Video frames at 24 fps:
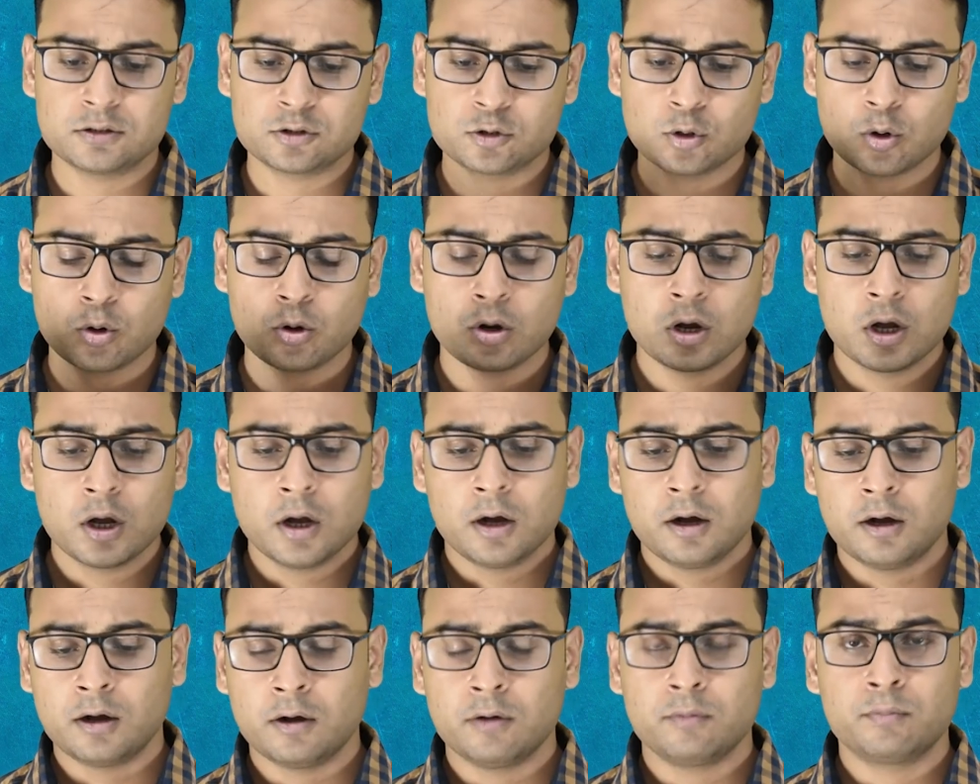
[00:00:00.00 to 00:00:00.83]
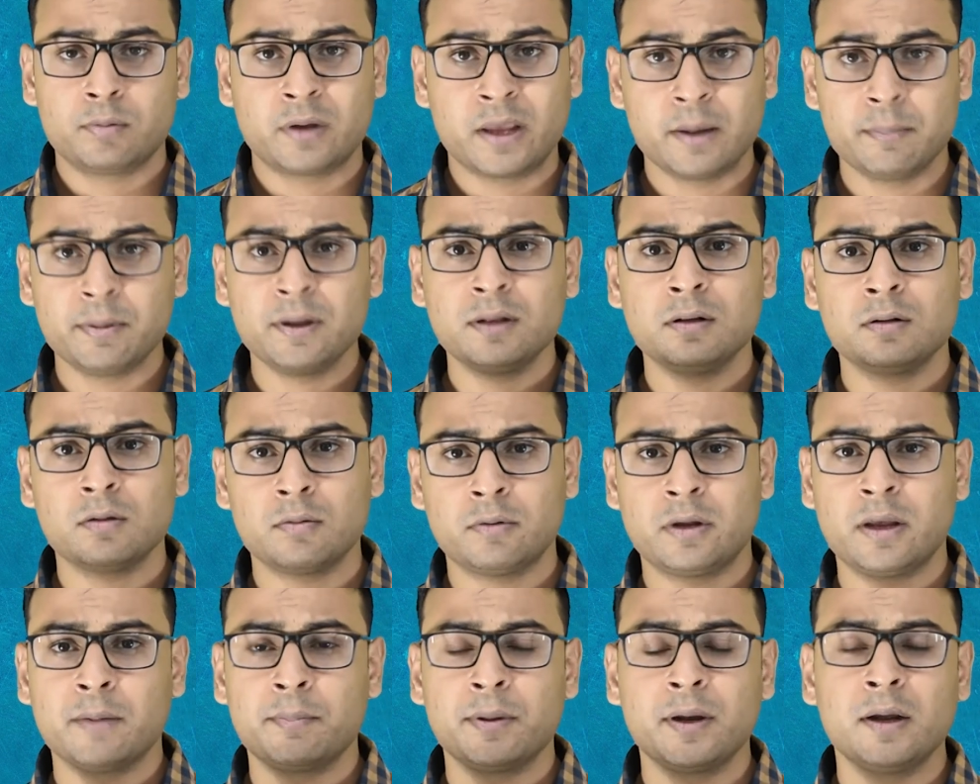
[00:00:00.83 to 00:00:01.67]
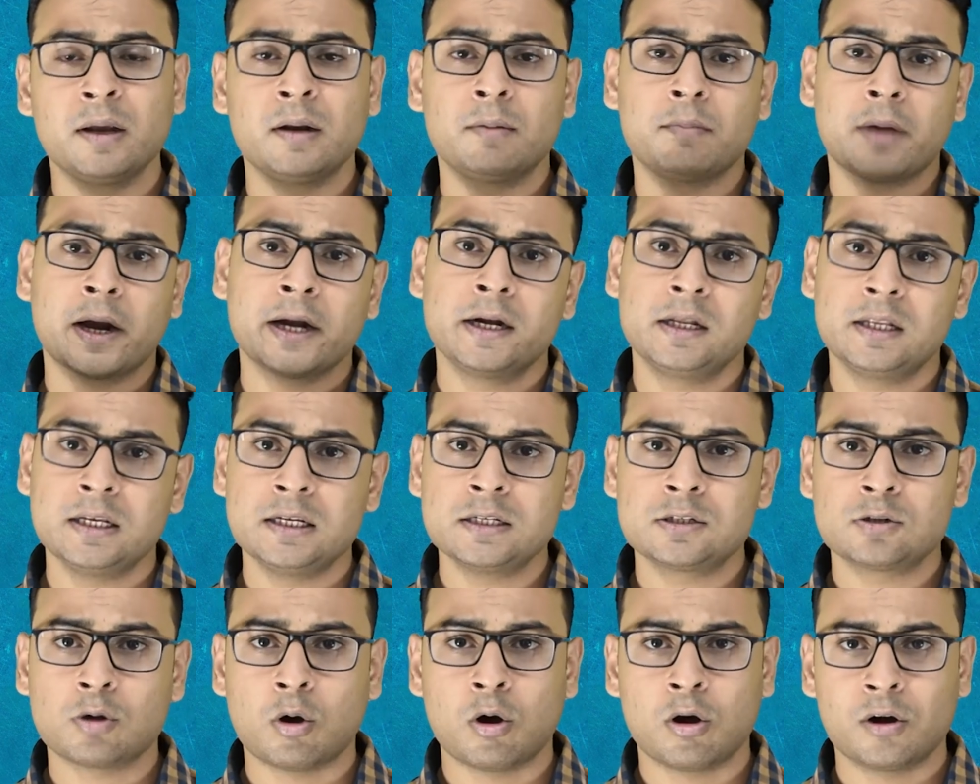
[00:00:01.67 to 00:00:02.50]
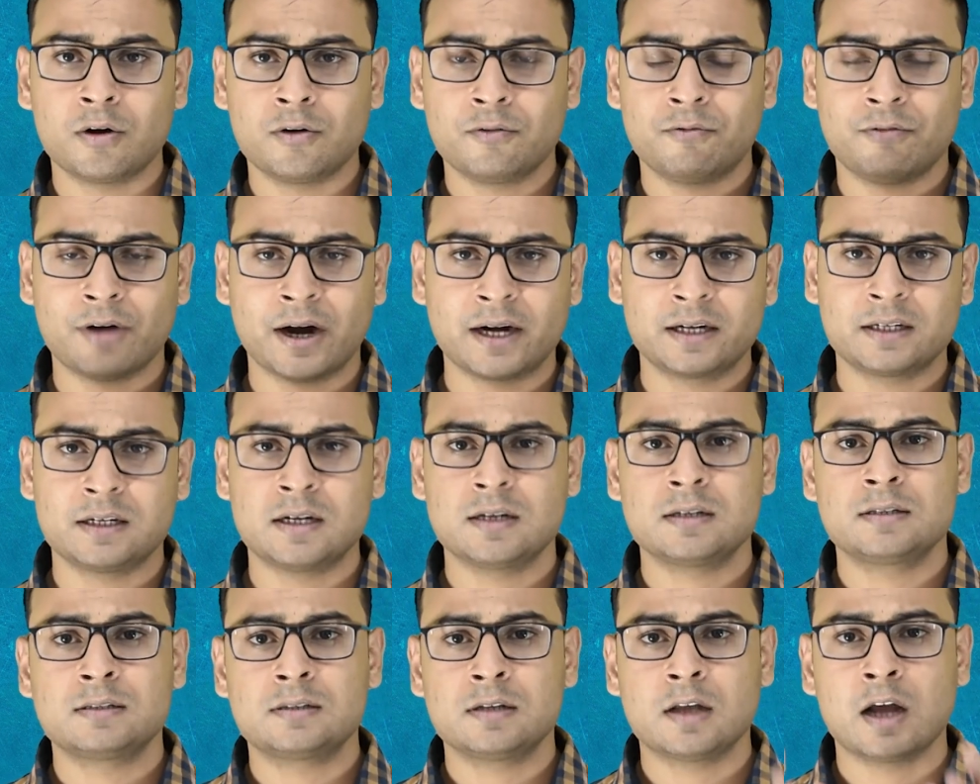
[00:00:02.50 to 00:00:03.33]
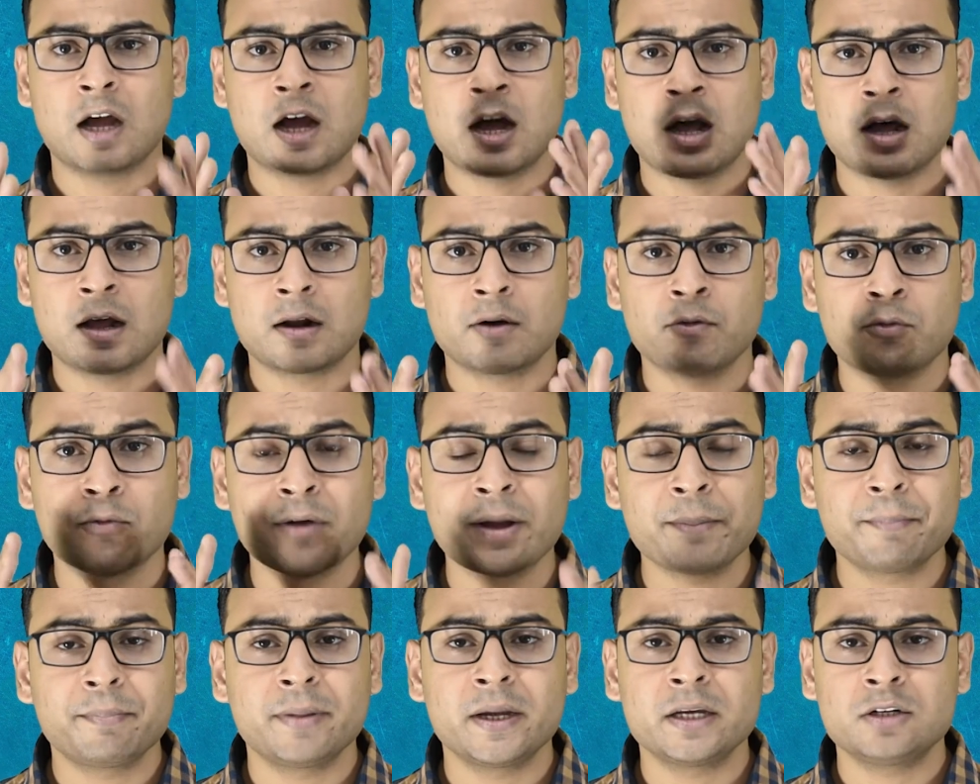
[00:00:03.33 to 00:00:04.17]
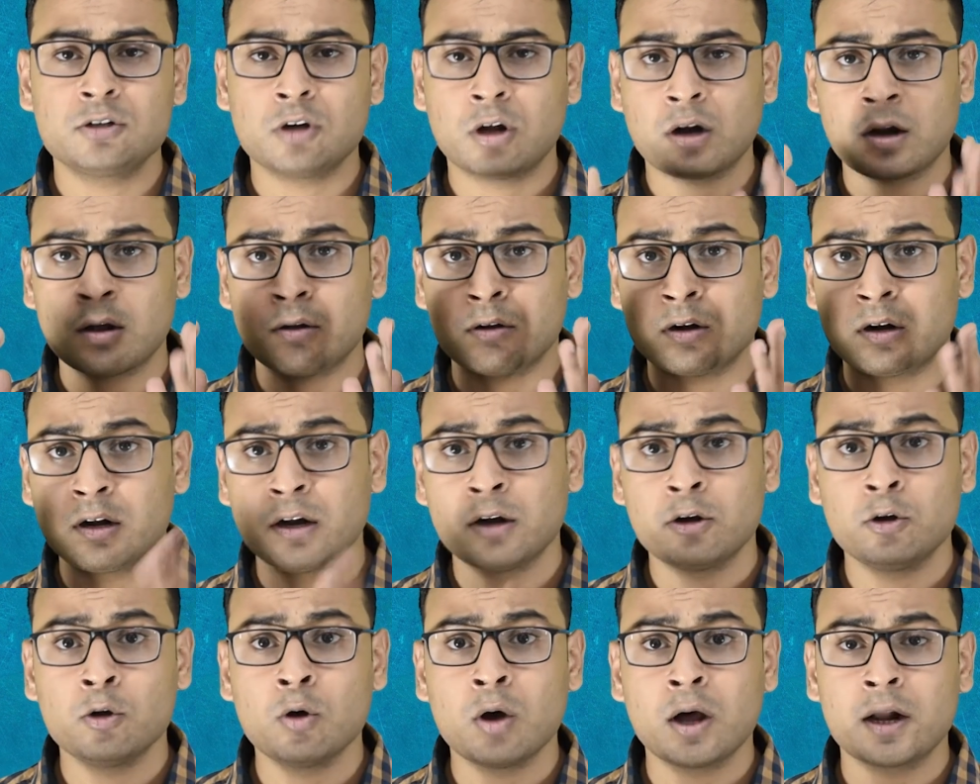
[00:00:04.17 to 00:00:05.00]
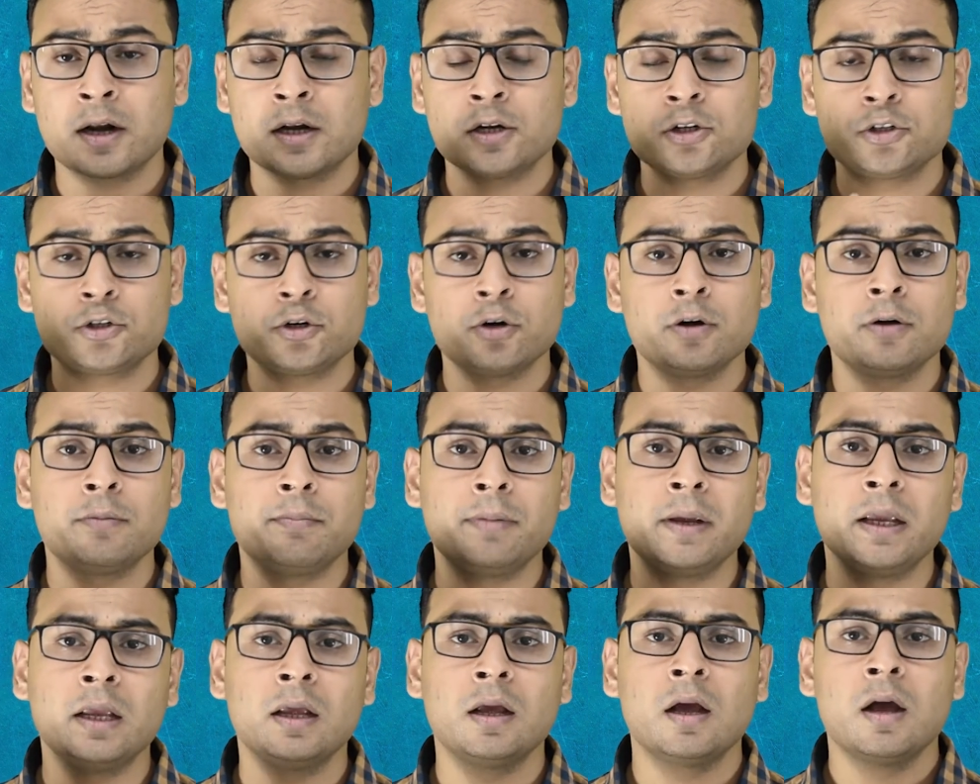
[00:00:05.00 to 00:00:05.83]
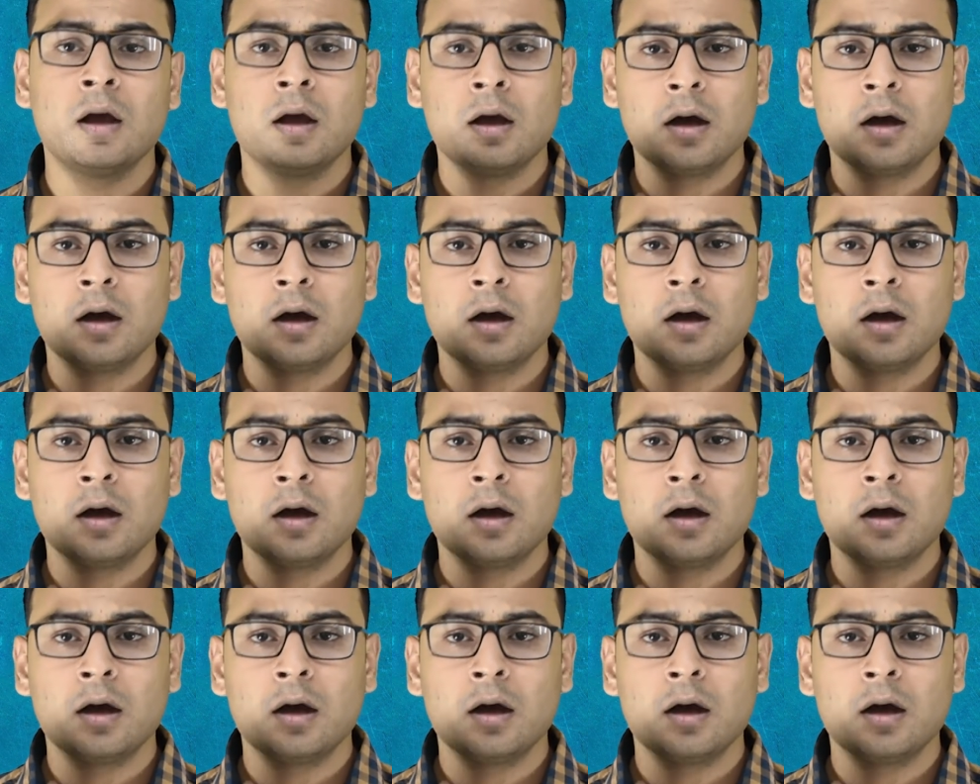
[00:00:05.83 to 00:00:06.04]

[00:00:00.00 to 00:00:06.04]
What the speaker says: So keeping in mind these all factors, our web page or our URL should be